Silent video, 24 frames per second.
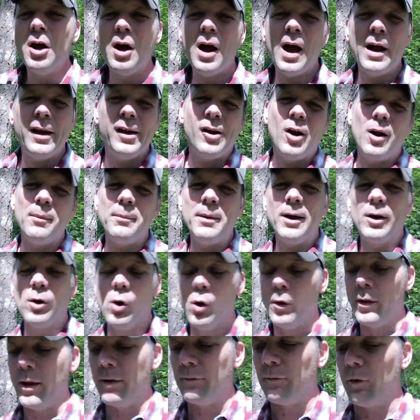You know, I'm not
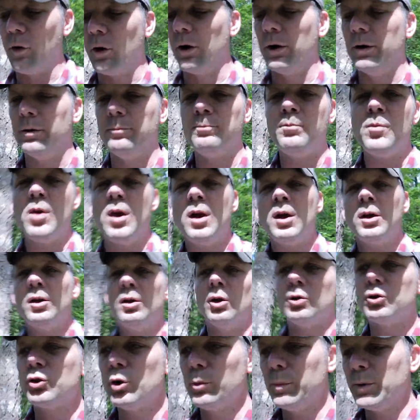going that far, and you
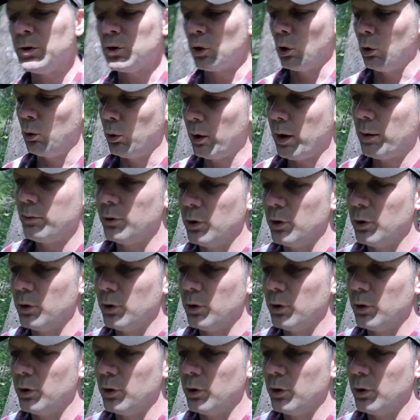know, truth be told, what